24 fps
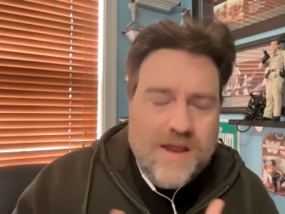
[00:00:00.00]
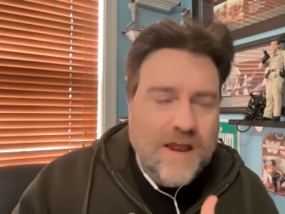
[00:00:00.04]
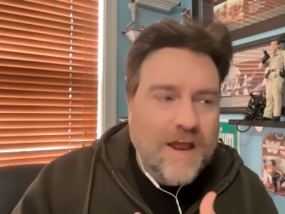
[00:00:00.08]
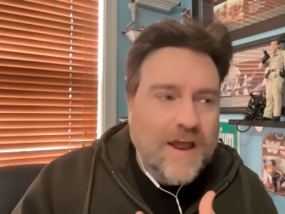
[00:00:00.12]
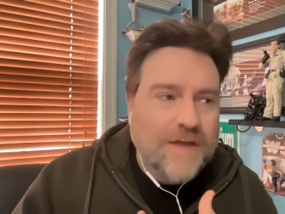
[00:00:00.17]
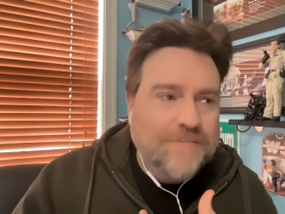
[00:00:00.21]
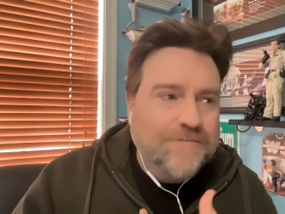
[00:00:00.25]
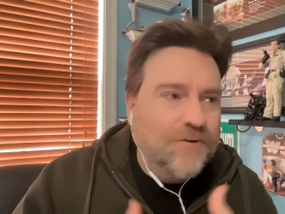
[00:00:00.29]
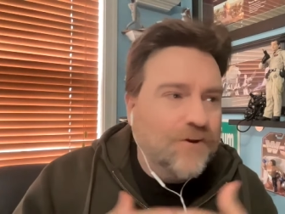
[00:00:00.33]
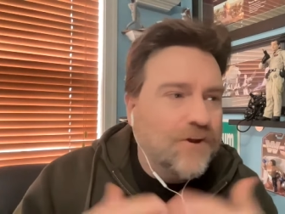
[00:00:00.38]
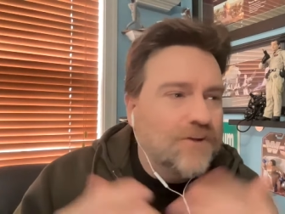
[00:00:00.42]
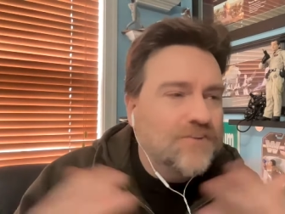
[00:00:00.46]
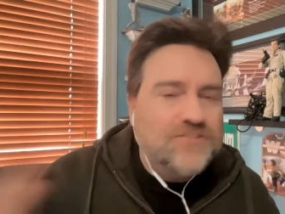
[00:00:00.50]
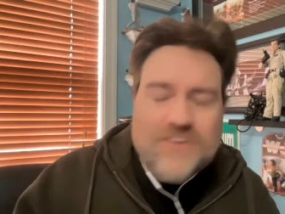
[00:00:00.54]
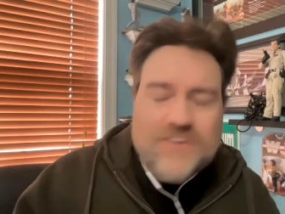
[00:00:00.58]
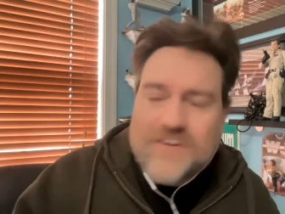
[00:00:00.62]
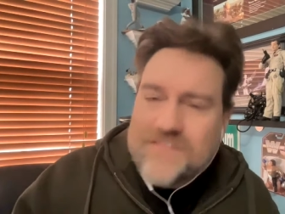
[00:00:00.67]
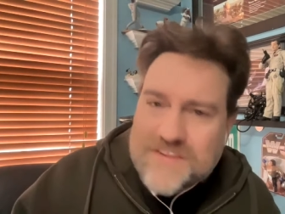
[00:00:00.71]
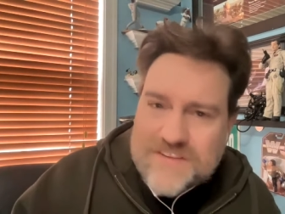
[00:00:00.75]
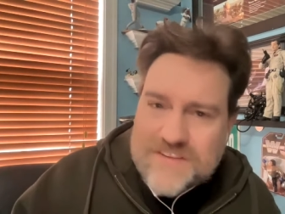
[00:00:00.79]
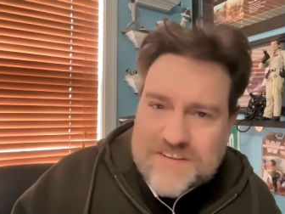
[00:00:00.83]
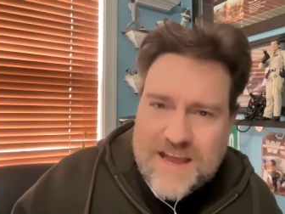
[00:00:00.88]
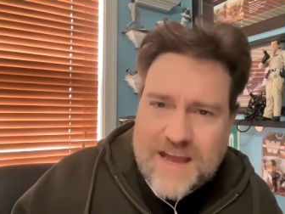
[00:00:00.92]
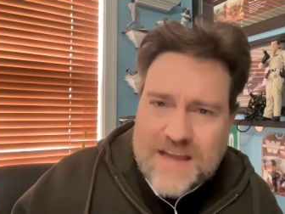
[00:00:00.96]
If you're
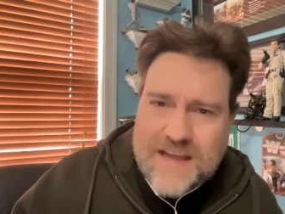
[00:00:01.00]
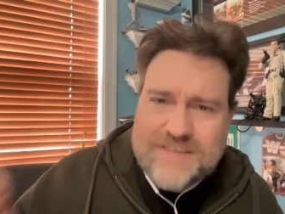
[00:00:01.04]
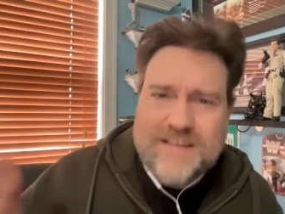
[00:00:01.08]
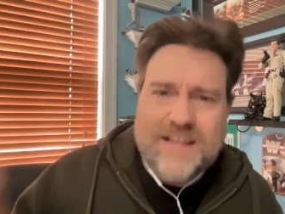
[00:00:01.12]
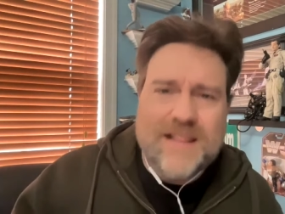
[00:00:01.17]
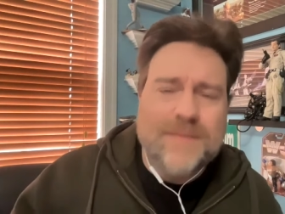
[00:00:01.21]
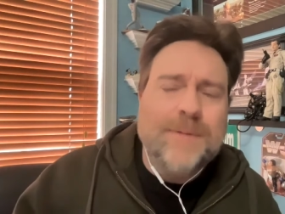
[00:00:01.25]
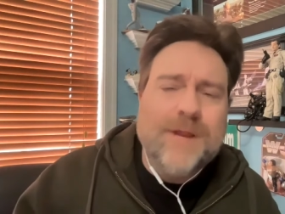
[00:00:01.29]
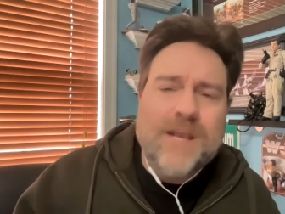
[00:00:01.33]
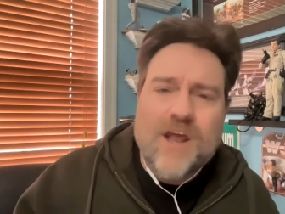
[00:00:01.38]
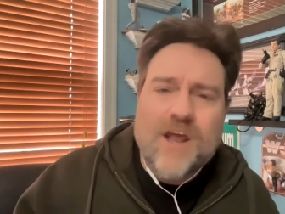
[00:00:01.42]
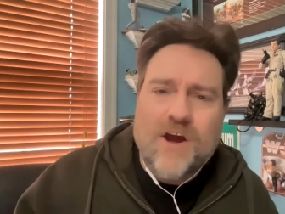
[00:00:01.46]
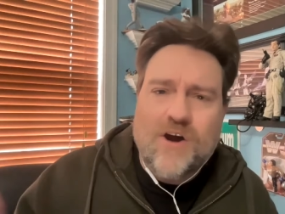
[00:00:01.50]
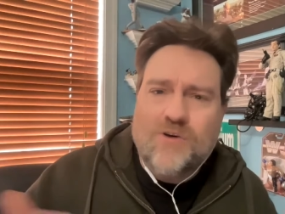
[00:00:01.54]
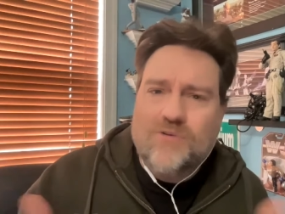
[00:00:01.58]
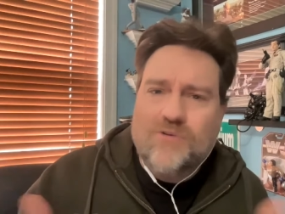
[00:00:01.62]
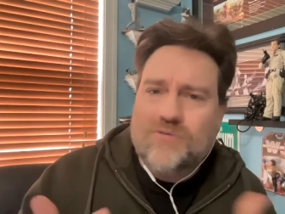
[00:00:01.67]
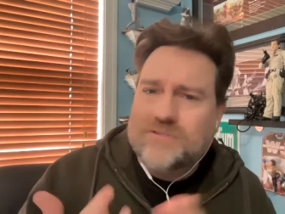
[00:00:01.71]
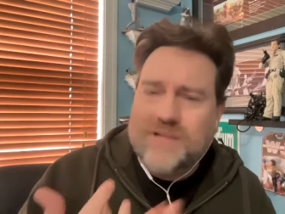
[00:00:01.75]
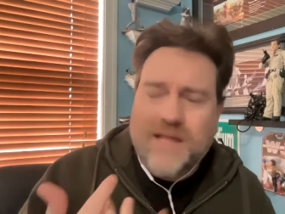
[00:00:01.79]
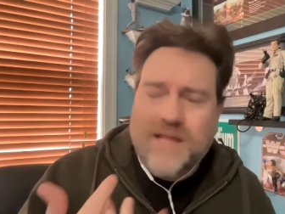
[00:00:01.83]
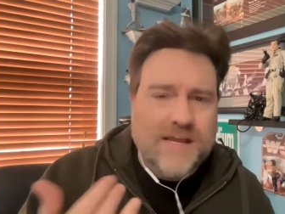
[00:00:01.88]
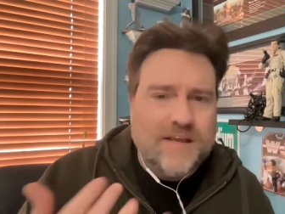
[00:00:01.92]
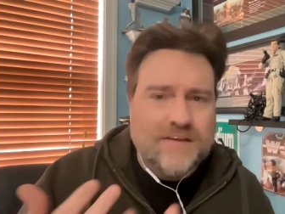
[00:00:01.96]
interested in this content, let me
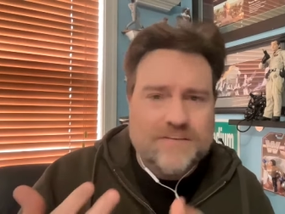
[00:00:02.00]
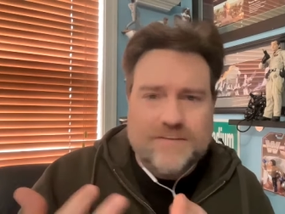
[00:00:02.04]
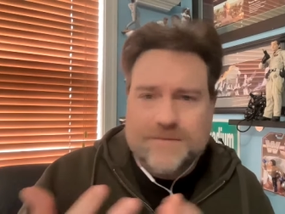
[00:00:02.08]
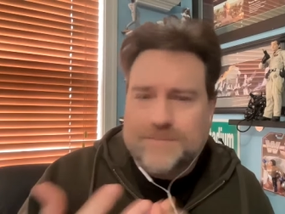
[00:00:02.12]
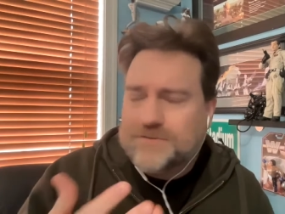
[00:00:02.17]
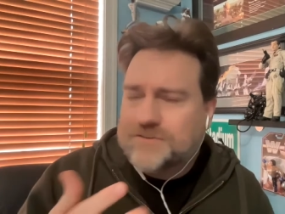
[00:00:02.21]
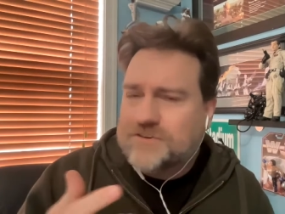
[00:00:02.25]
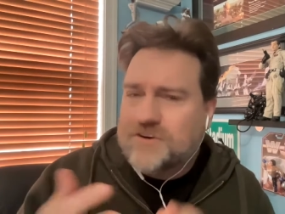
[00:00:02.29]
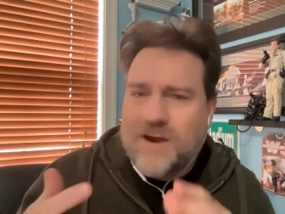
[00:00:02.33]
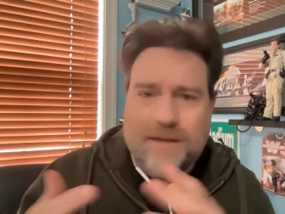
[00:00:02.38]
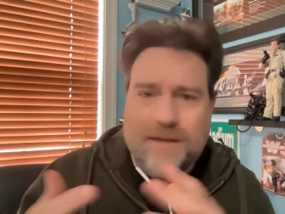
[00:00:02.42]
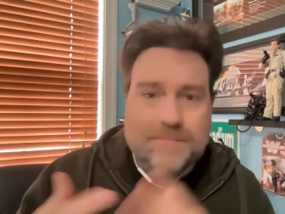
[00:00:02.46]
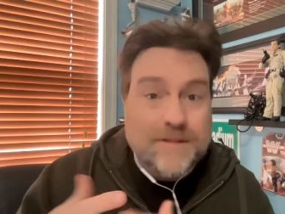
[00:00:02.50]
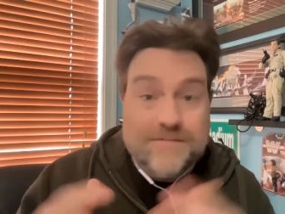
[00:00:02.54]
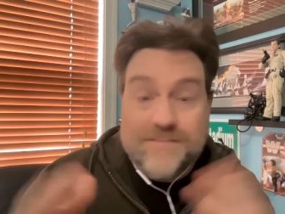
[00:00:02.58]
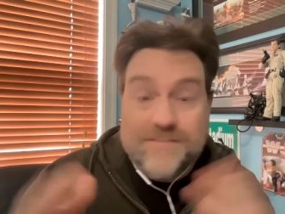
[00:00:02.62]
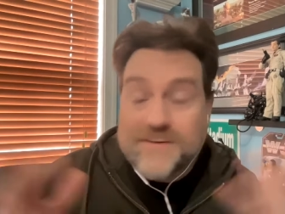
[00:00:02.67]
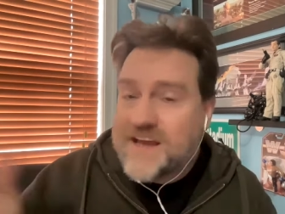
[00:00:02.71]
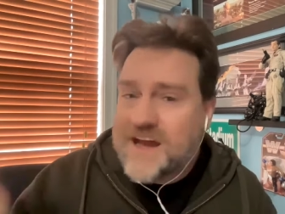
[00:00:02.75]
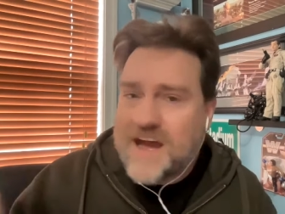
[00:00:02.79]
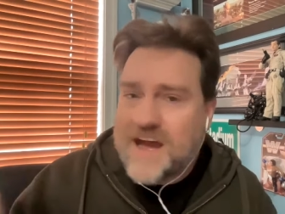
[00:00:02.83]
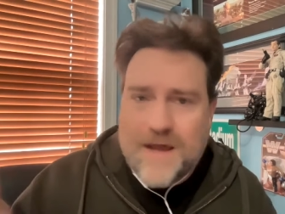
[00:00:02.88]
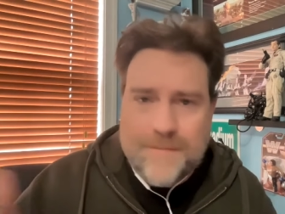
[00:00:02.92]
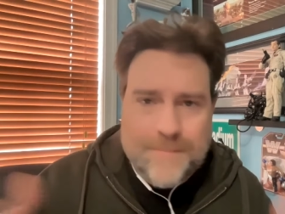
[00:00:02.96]
know. Like, subscribe, leave
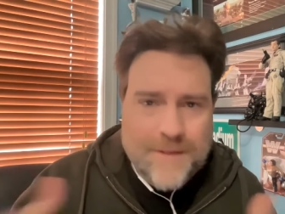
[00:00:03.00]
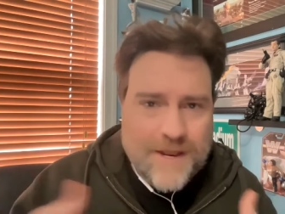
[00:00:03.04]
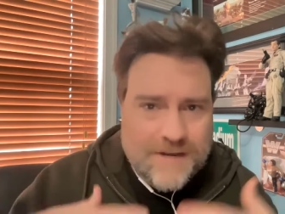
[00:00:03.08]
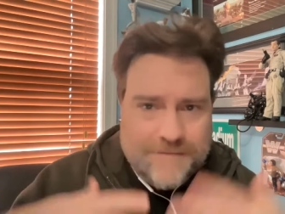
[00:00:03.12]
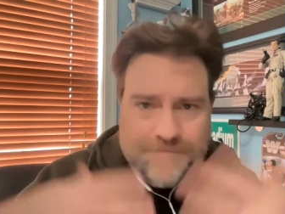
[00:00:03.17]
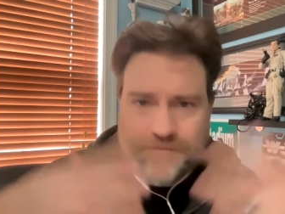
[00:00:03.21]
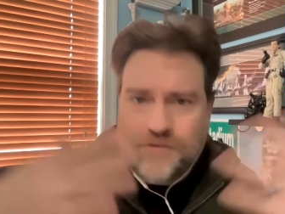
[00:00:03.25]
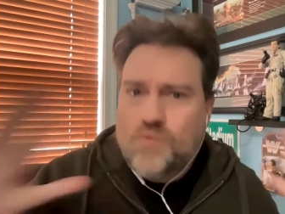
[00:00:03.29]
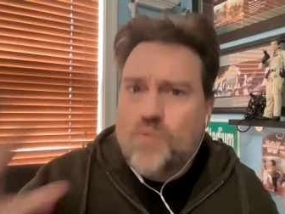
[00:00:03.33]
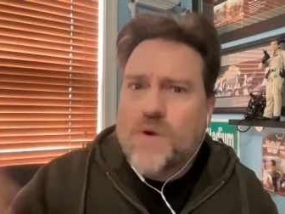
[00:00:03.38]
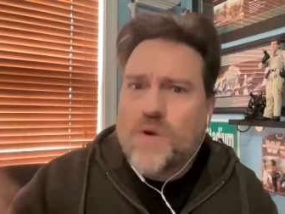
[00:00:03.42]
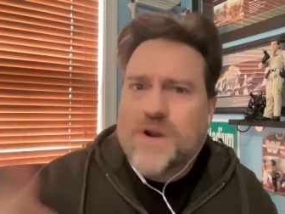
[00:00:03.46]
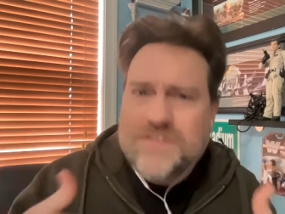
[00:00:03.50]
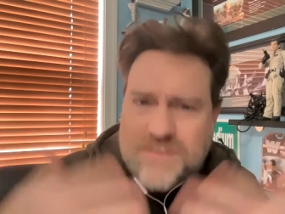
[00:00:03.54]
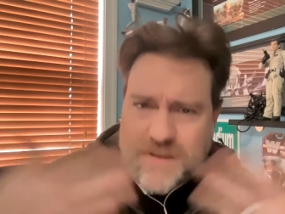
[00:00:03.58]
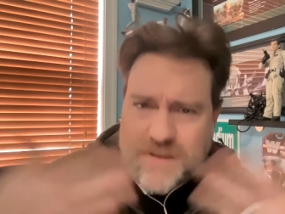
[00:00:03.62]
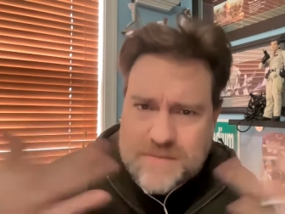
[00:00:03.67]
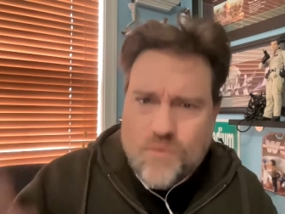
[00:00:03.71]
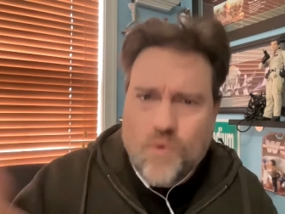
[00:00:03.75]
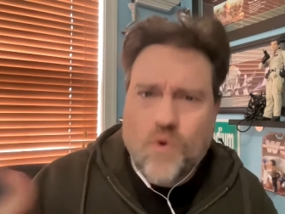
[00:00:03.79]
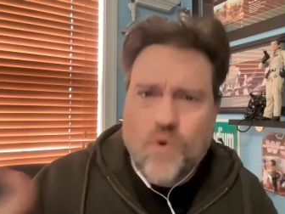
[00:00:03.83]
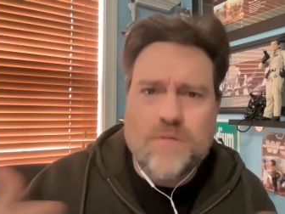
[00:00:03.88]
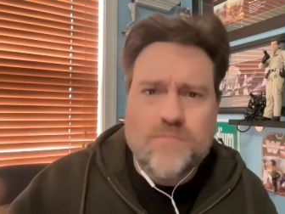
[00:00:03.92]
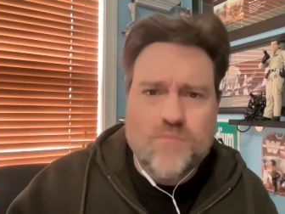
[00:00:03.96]
a comment if you want to see
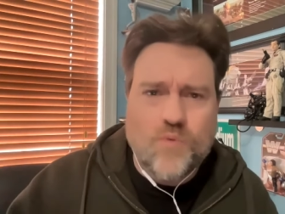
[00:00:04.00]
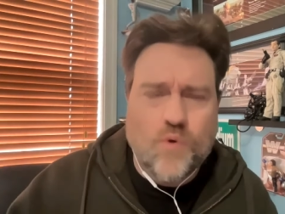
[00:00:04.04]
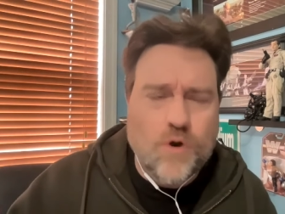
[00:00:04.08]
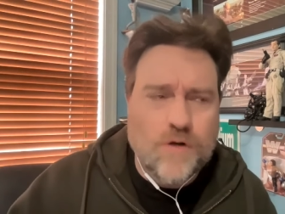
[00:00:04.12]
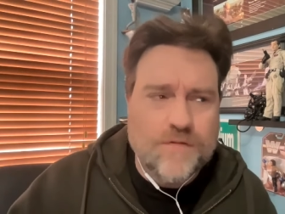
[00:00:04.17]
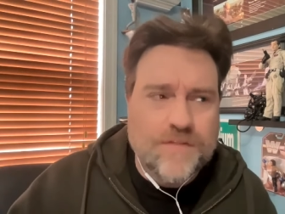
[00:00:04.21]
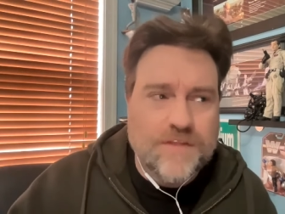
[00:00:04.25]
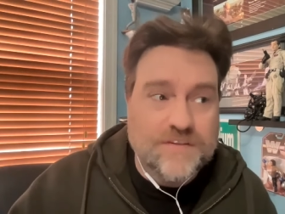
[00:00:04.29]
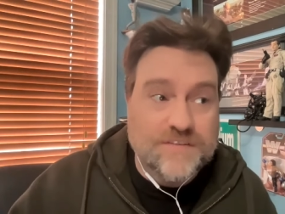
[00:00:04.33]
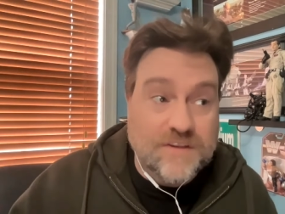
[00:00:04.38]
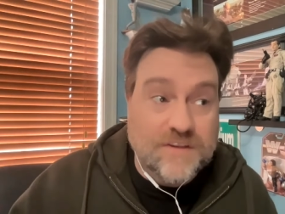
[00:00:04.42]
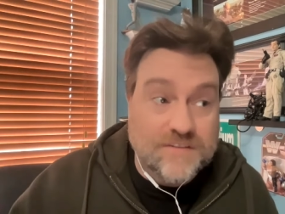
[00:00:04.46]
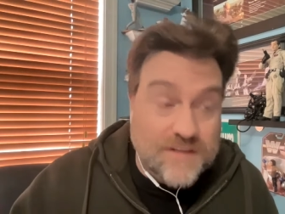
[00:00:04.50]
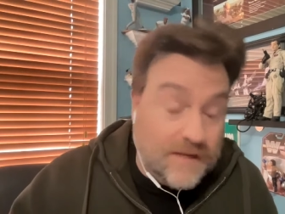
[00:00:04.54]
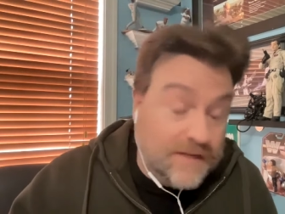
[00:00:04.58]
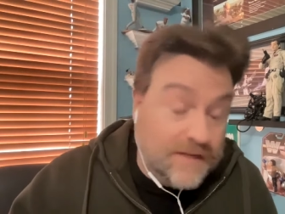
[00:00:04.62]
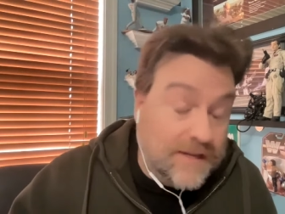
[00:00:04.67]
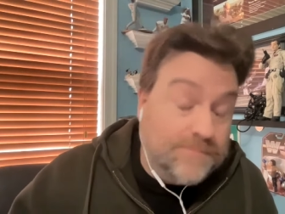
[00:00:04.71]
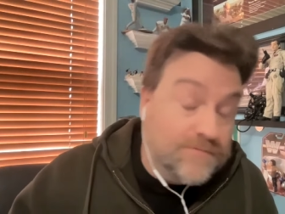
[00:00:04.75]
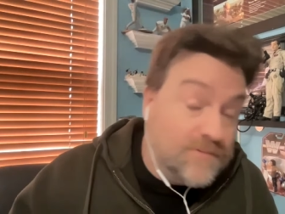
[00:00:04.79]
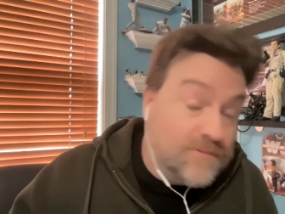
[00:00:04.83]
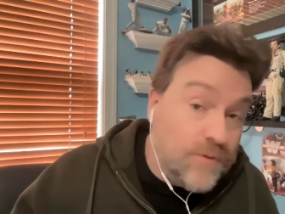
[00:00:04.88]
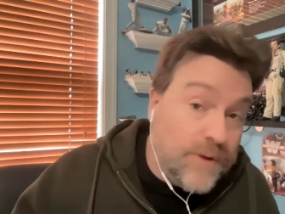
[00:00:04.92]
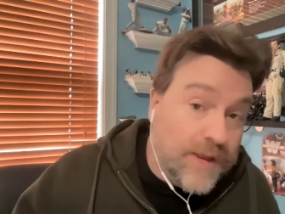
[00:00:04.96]
more and more of this, because I'll
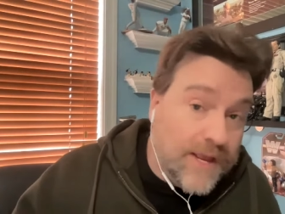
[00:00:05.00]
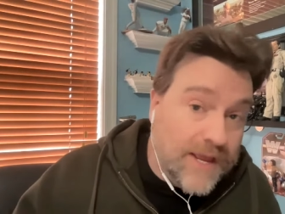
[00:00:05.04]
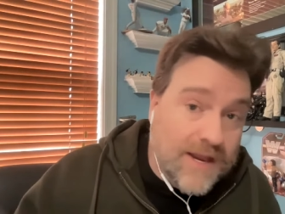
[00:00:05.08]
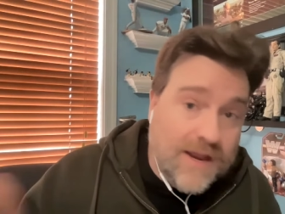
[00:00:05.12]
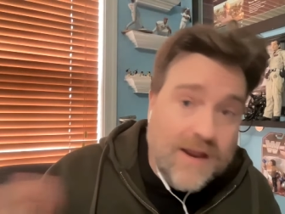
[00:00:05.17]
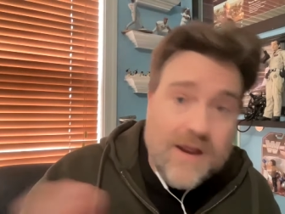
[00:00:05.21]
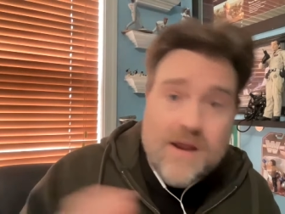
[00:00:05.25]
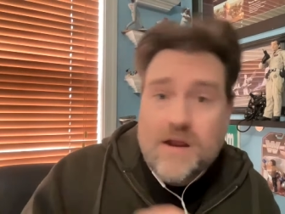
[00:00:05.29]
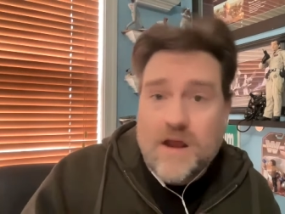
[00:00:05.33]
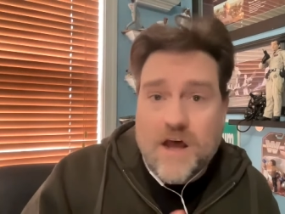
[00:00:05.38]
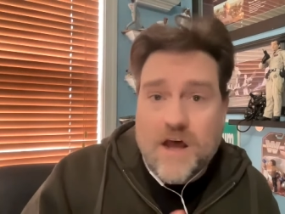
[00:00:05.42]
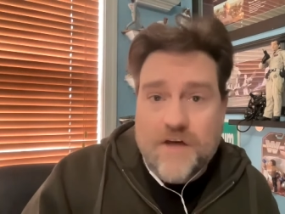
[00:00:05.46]
keep doing it.